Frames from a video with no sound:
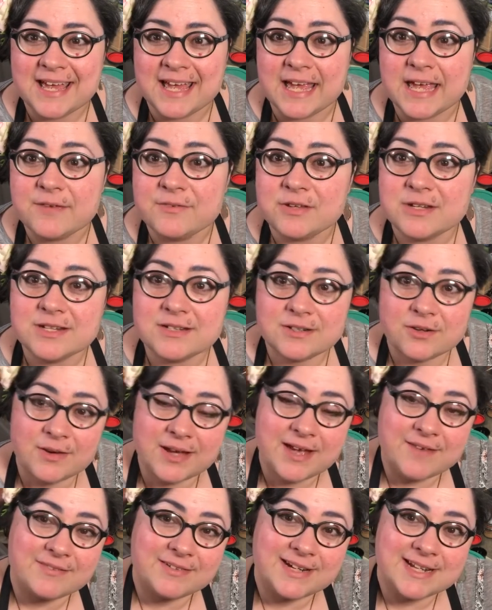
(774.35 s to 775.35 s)
If you didn't know I
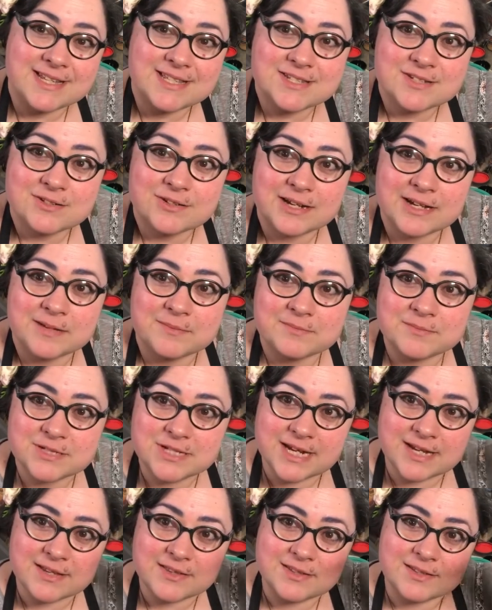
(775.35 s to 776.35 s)
have an Instagram,
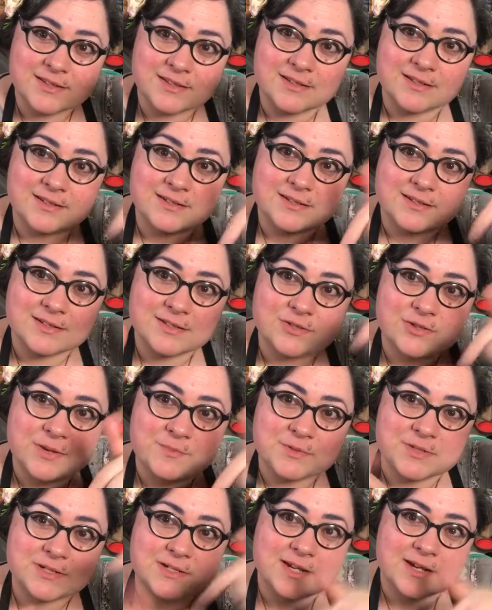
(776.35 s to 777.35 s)
check the
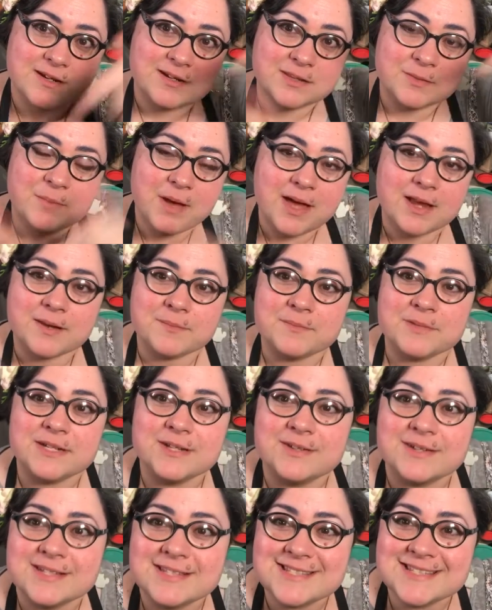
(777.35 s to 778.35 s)
description down on the bottom and
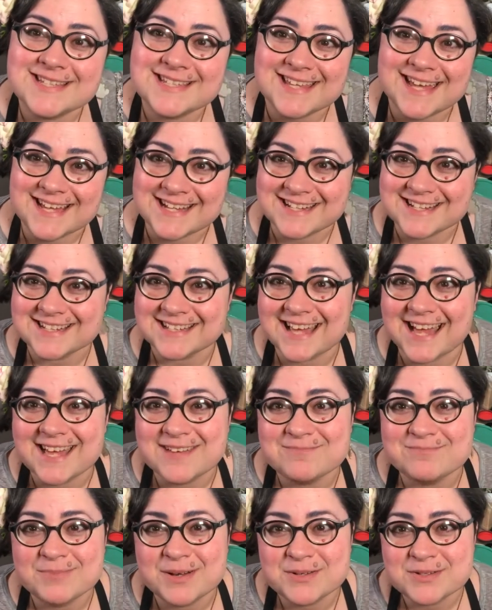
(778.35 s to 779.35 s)
you can see that. And
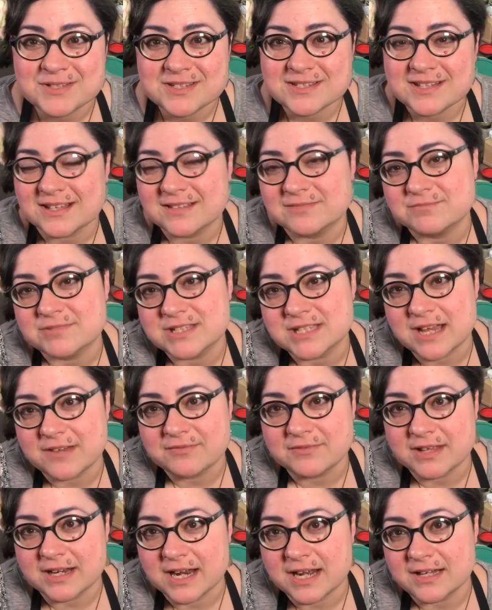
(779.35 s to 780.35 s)
I post
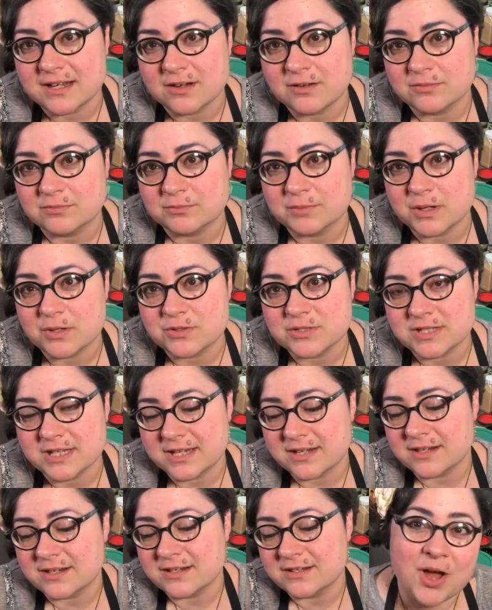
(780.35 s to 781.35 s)
stuff that I don't post
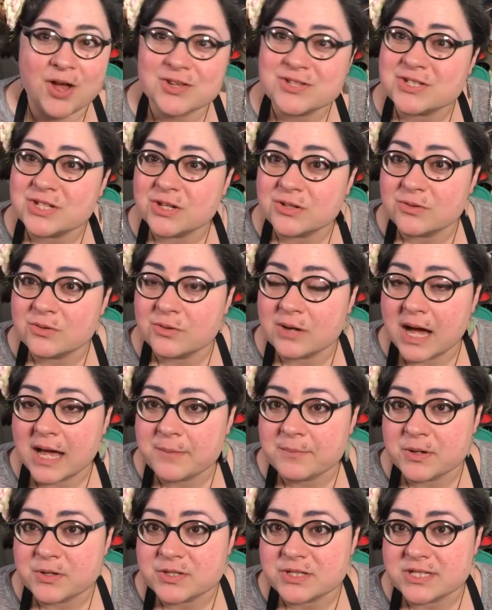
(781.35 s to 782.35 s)
here. Also, I
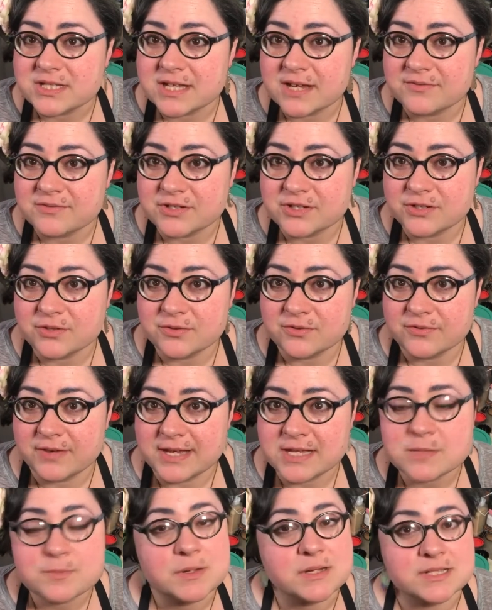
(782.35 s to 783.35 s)
post stuff to
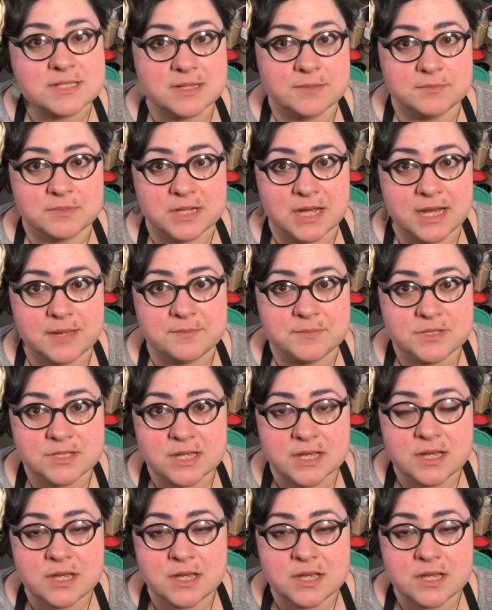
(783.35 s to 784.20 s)
Facebook sometimes.